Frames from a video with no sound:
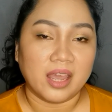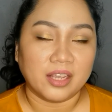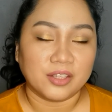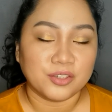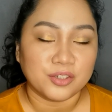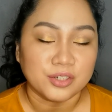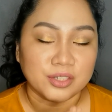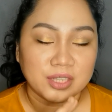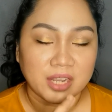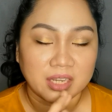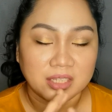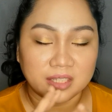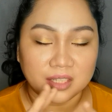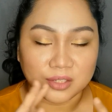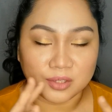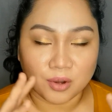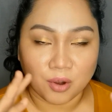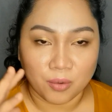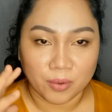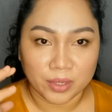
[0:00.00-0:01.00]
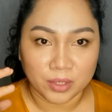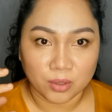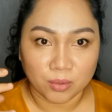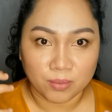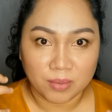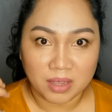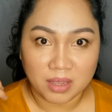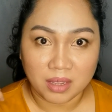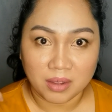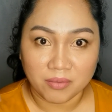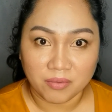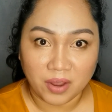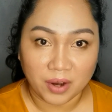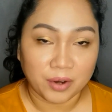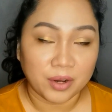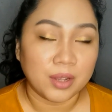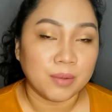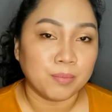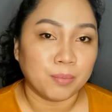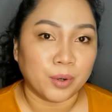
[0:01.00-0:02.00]
exercise is going to be
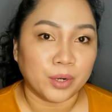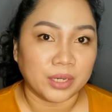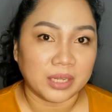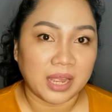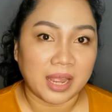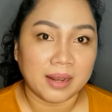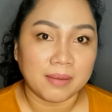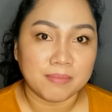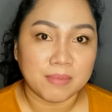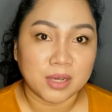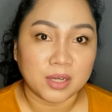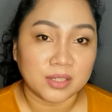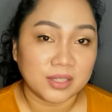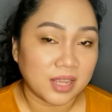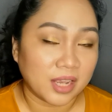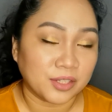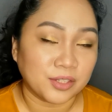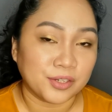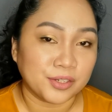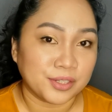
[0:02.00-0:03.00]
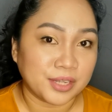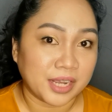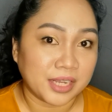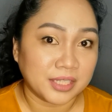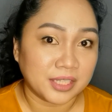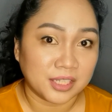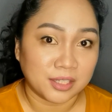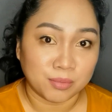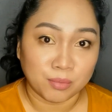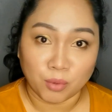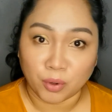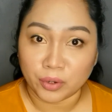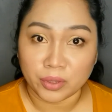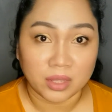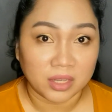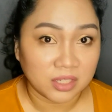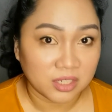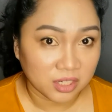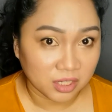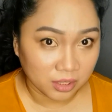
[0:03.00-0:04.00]
very important because exercise is more
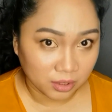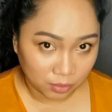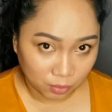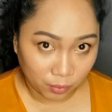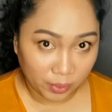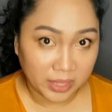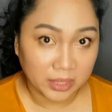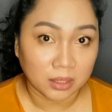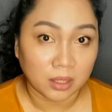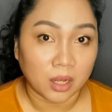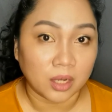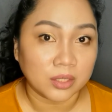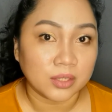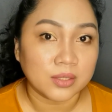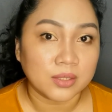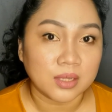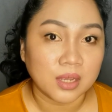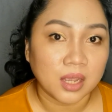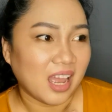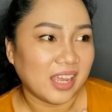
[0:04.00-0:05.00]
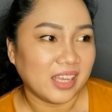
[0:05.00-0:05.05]
than just weight loss.